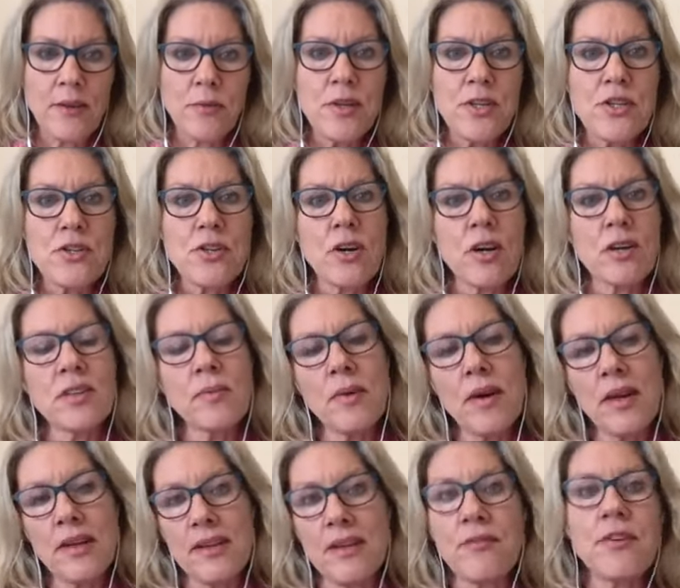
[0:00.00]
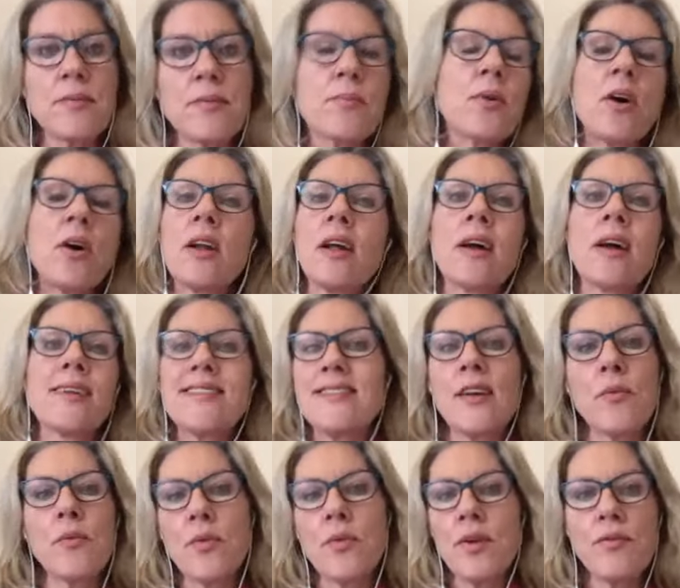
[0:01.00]
which talks about different products
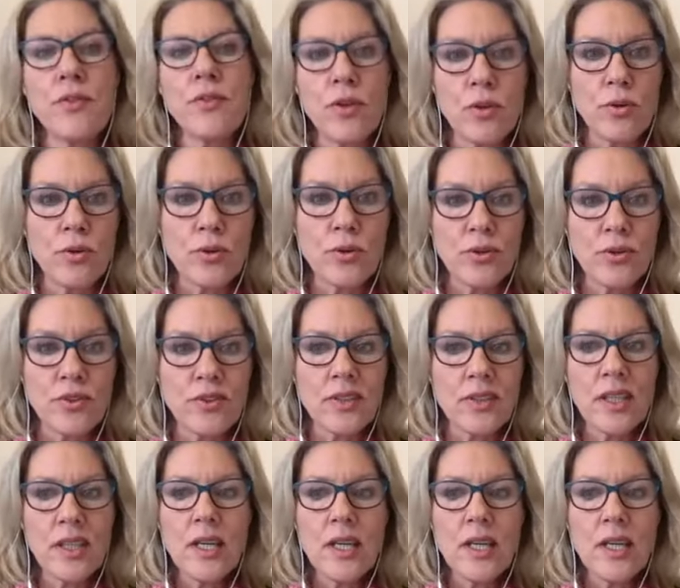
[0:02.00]
that we've used